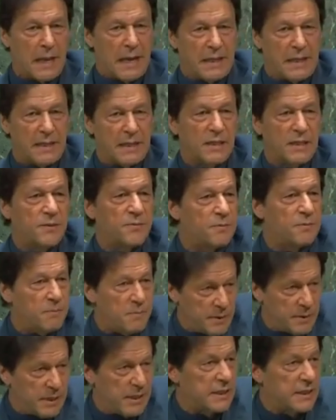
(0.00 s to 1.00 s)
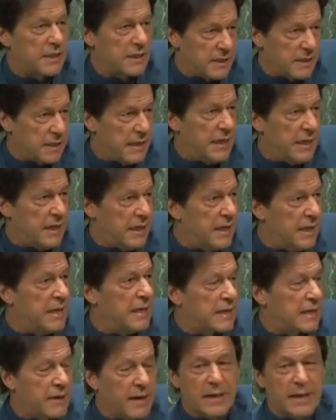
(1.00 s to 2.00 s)
And this
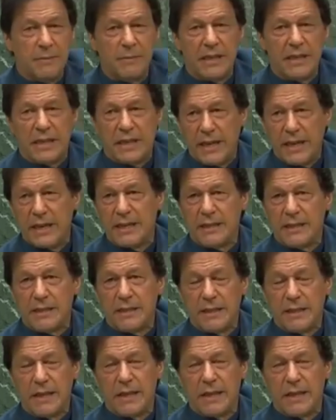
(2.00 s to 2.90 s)
incredible case,